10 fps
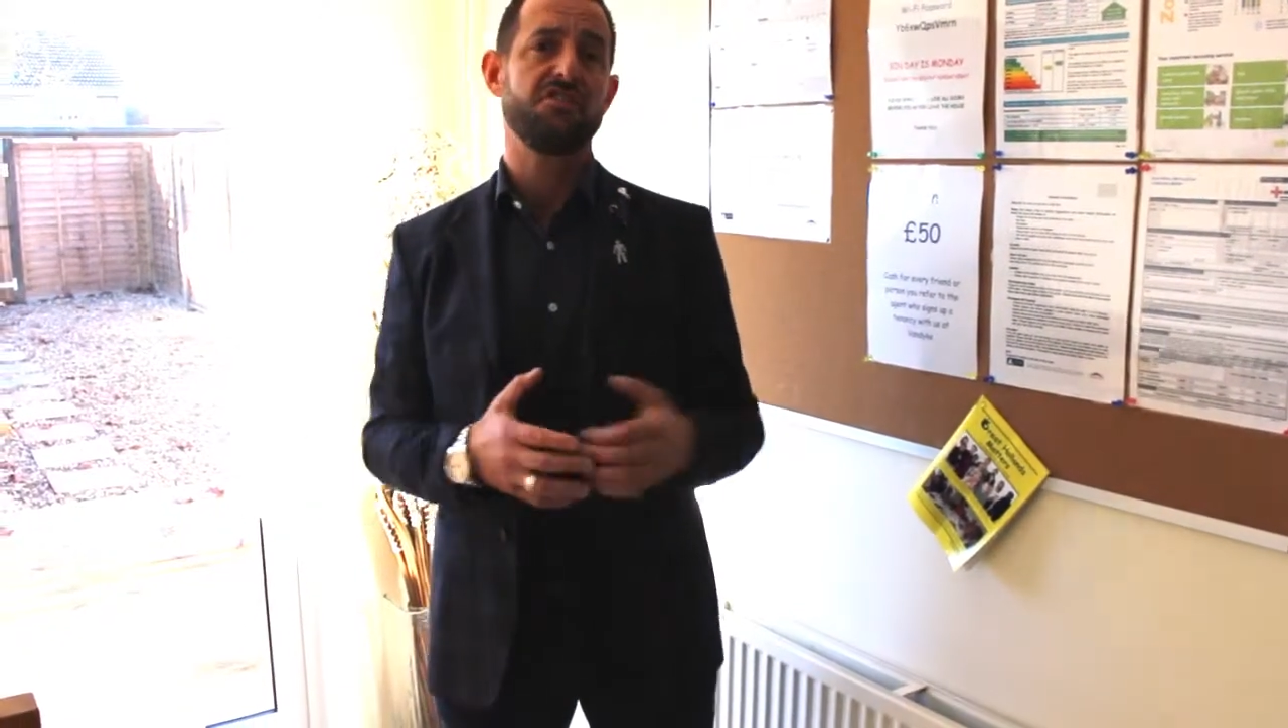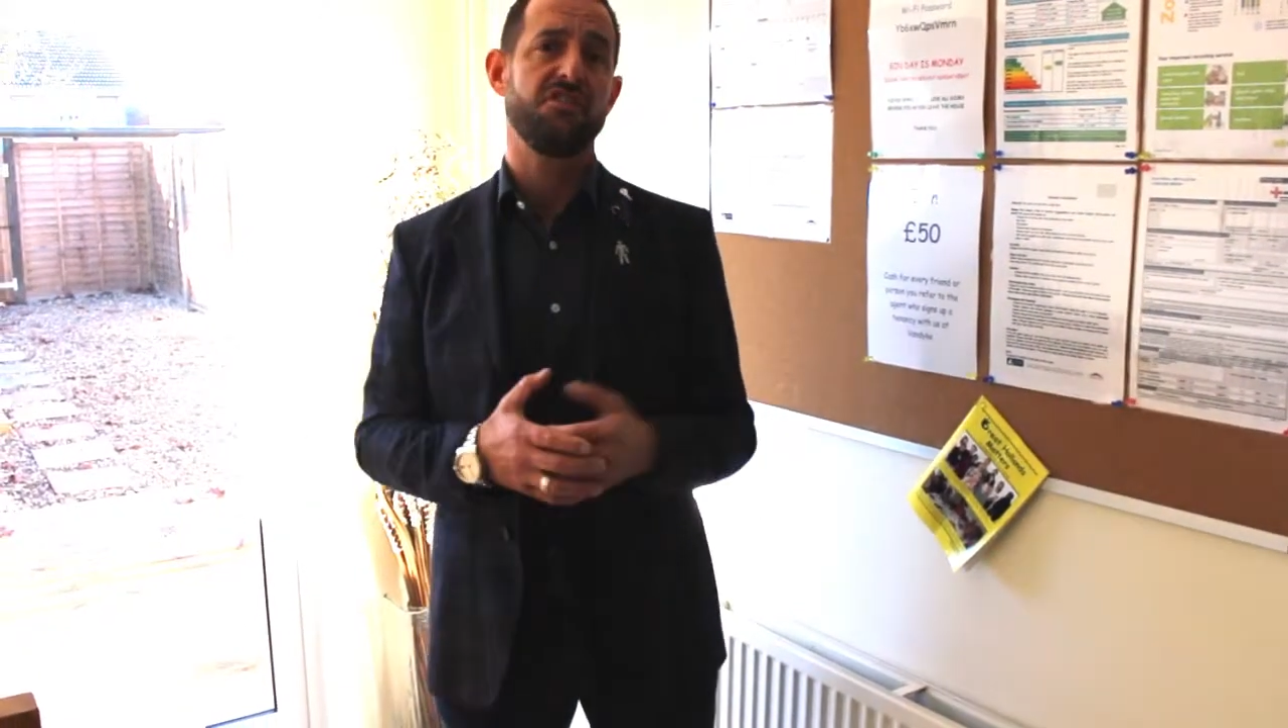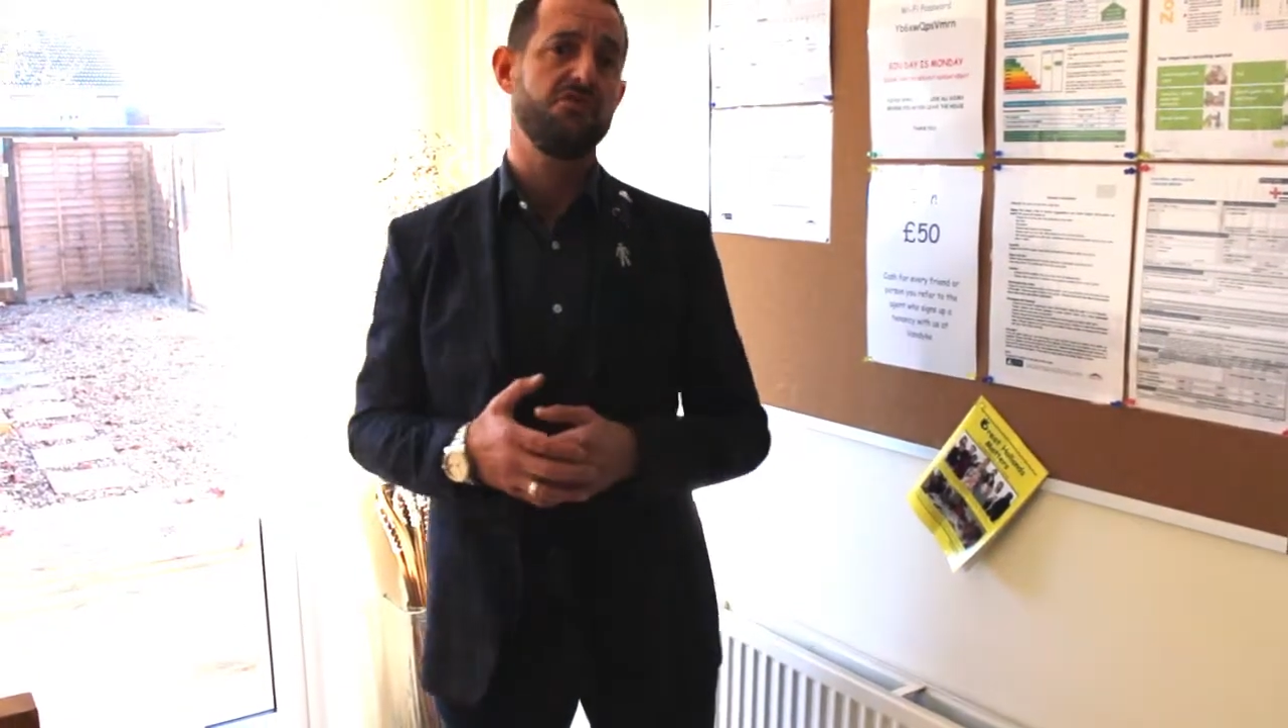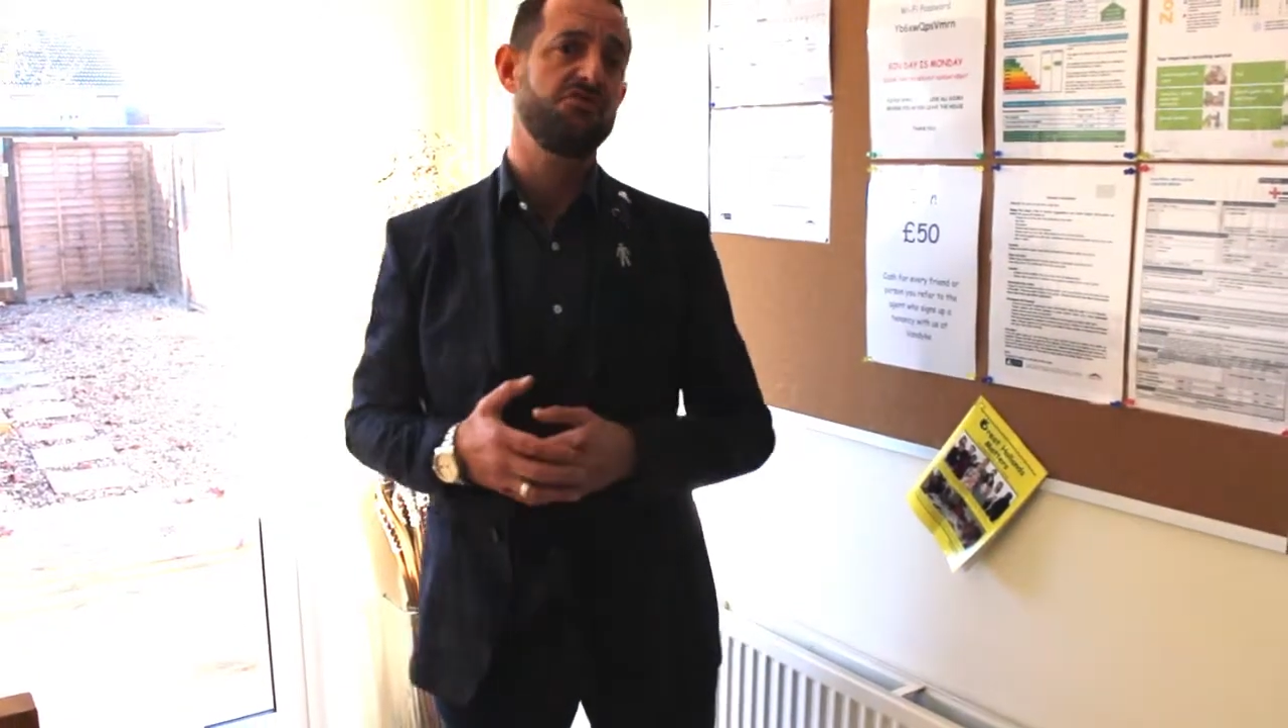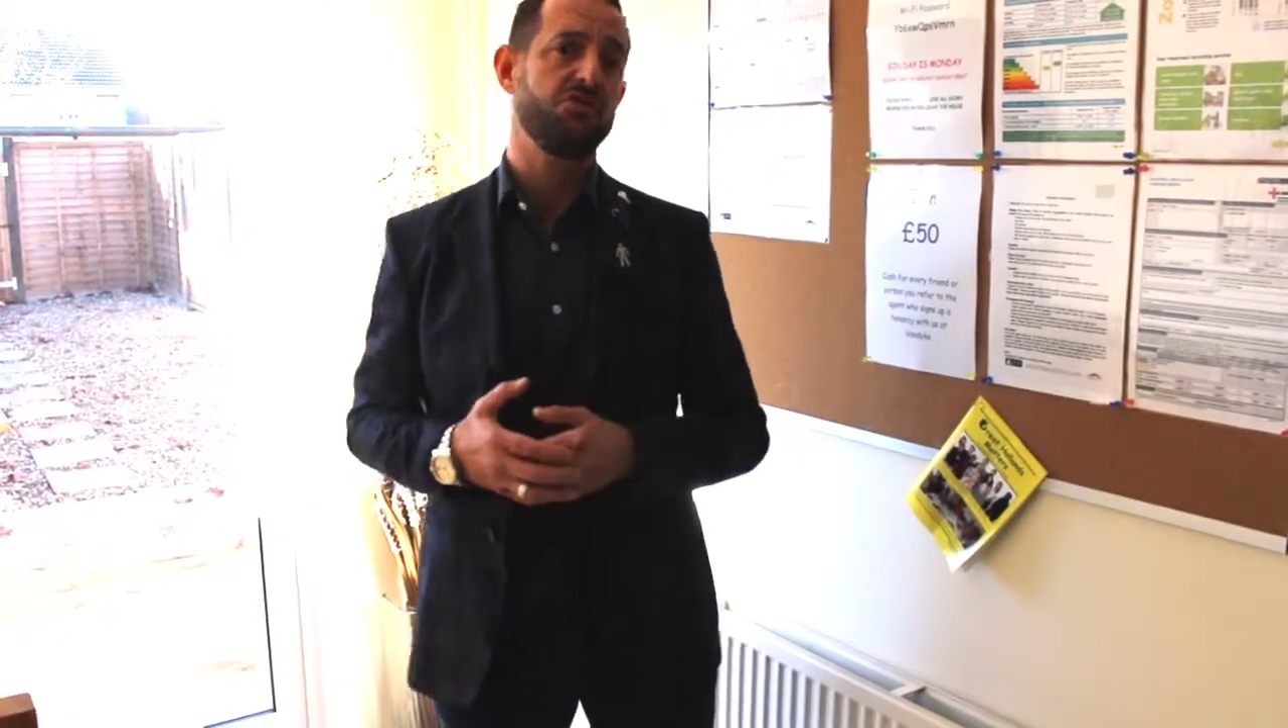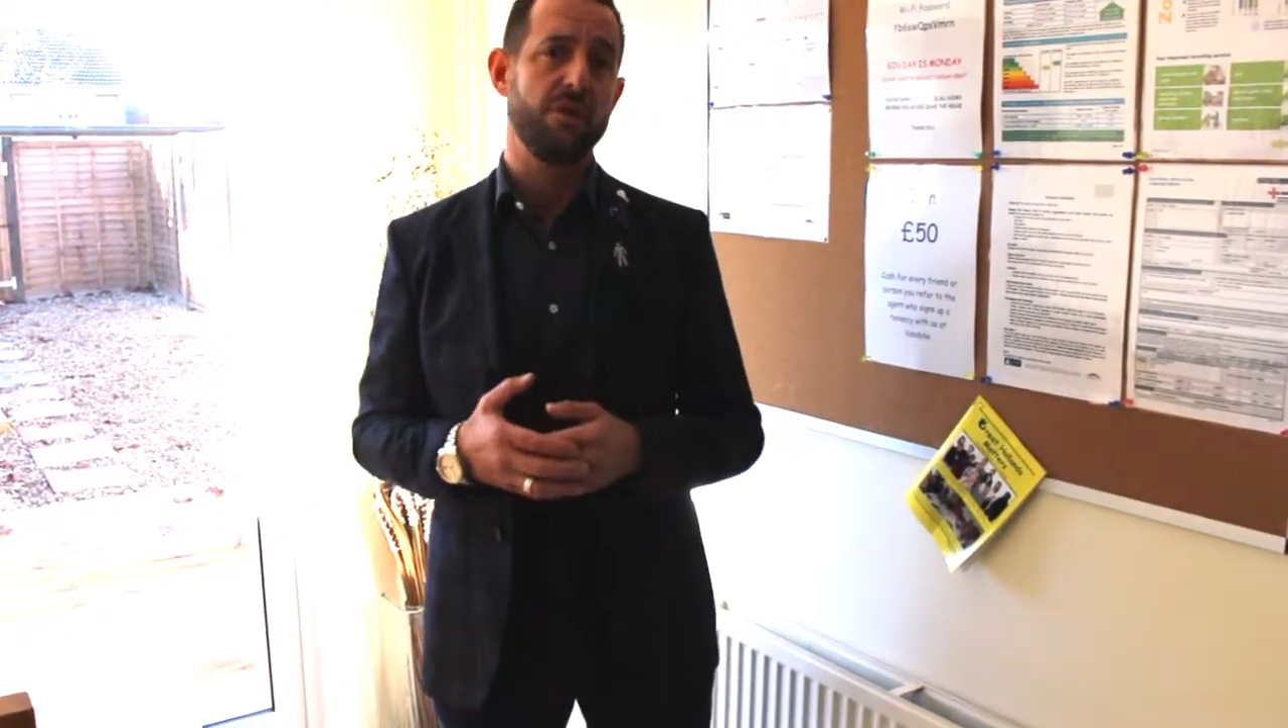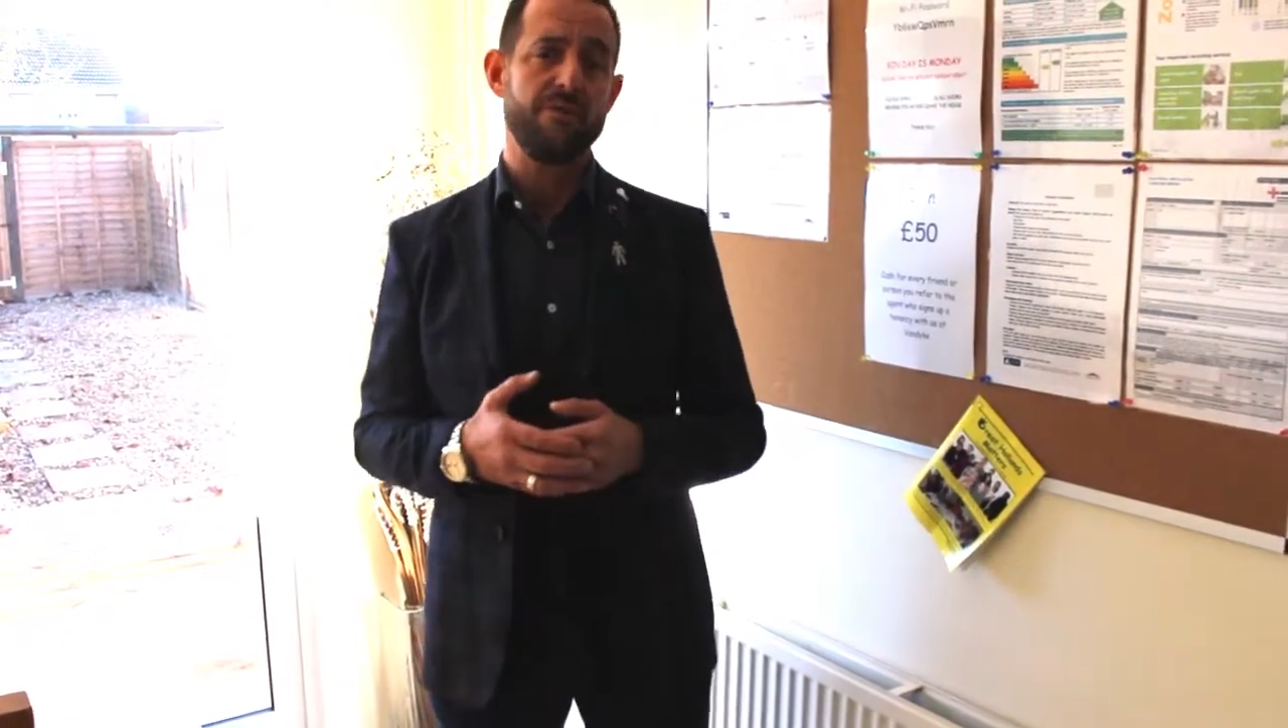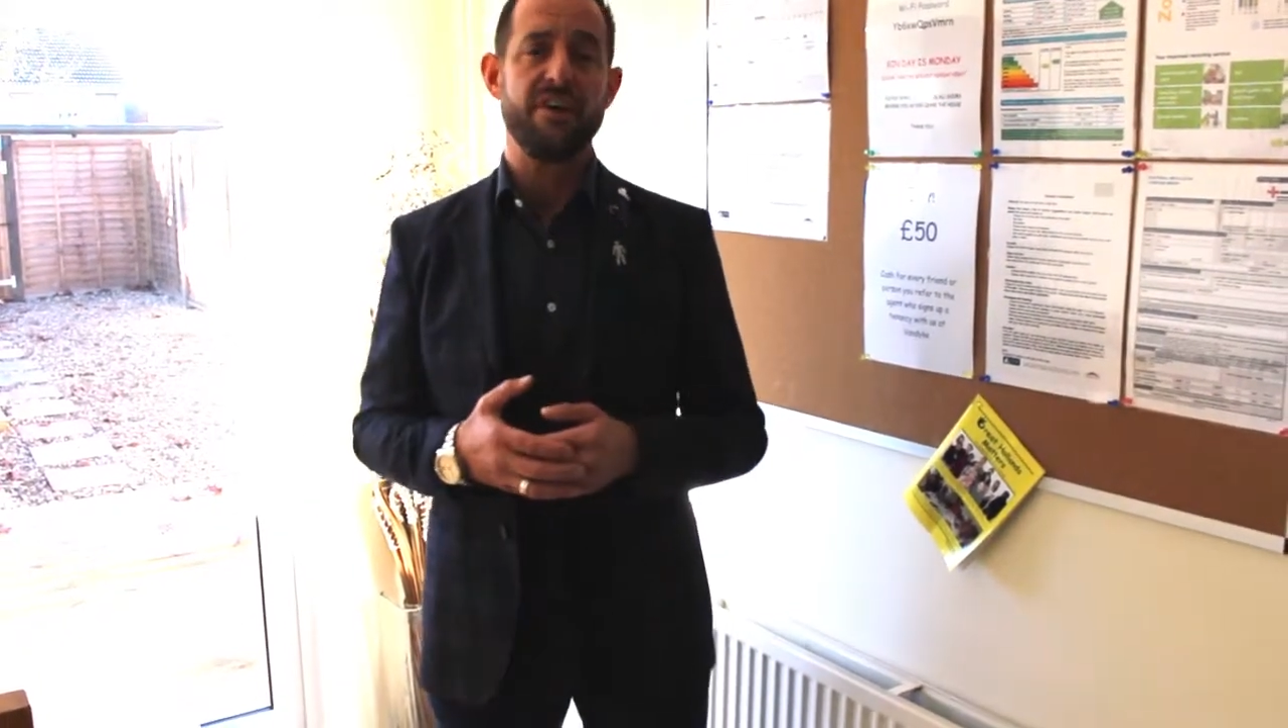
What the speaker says: can enjoy